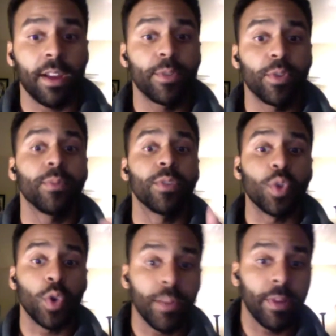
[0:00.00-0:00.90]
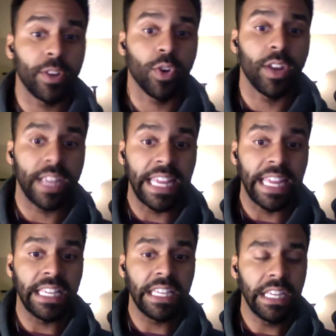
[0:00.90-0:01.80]
been doing the majority of my drawing
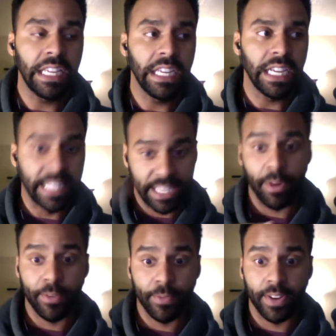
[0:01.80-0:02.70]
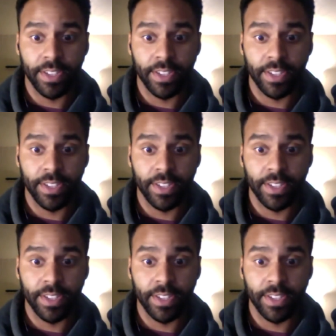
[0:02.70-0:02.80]
in is at my friend's